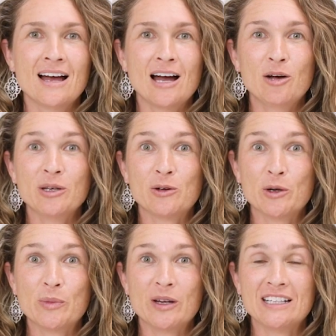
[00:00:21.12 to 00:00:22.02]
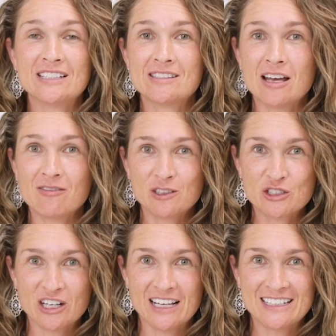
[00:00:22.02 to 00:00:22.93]
I'll be incorporating several
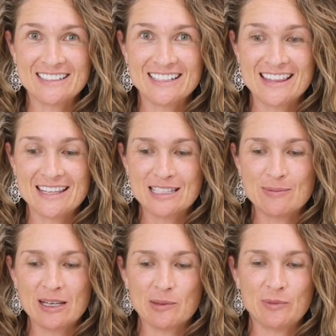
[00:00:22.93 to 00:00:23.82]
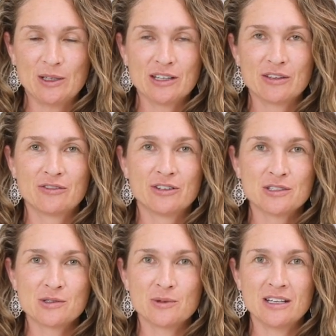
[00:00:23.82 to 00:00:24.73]
trends in this makeup look. The
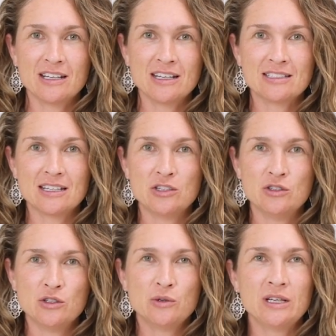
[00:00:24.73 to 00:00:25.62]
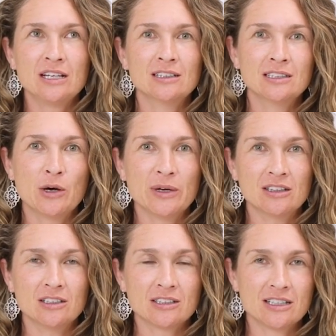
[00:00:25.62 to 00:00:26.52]
first one is a dewy glowy
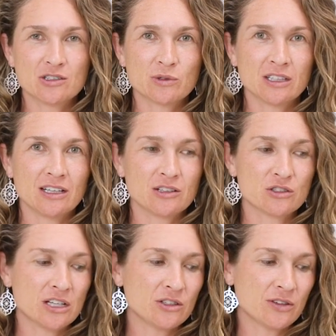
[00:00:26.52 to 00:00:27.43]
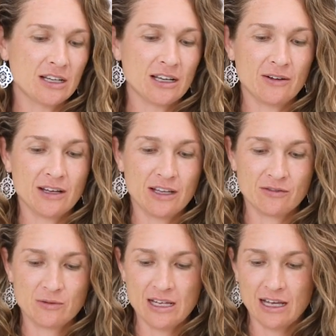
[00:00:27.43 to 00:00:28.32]
look that's really on trend right now and
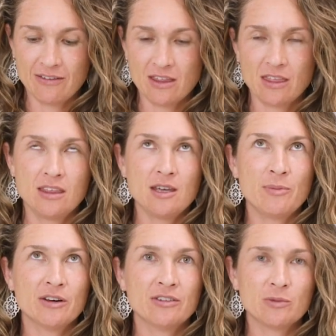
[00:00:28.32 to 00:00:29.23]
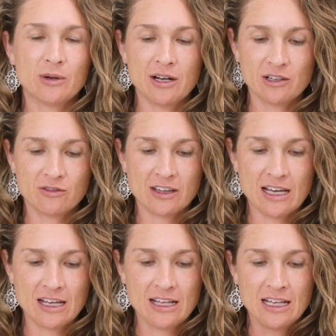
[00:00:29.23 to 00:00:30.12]
we have the perfect product for
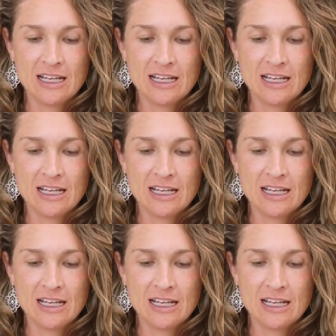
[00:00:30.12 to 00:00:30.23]
that.